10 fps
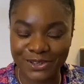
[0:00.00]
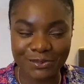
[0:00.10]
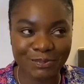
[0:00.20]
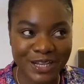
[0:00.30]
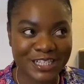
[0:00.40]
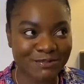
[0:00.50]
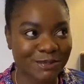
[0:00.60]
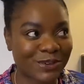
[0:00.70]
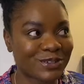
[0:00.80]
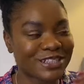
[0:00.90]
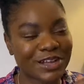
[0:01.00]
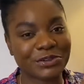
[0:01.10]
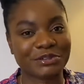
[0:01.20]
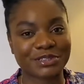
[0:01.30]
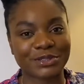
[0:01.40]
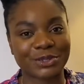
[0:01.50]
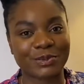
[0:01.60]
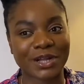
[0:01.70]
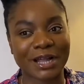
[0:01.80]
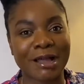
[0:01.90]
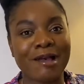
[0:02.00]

on placement, because now you're a social worker,